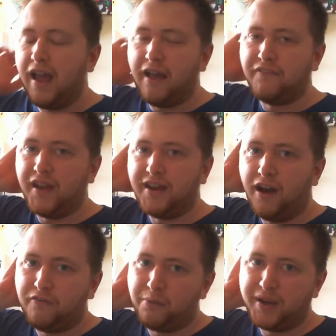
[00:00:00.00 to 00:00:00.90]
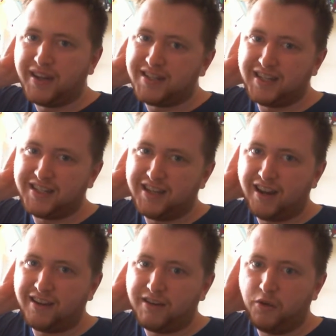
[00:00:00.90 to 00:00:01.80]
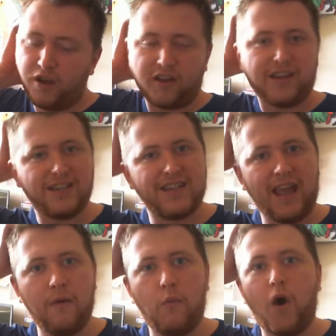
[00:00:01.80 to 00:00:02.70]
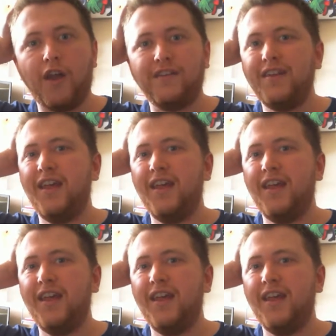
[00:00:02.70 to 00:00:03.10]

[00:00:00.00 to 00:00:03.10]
And then other weeks, it's like you're lucky to get one.